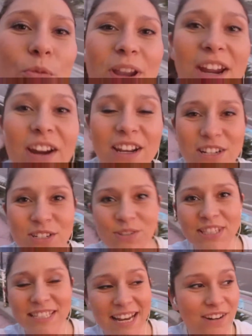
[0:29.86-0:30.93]
We are gonna do
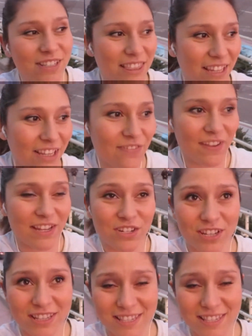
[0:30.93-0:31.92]
stairs at the convention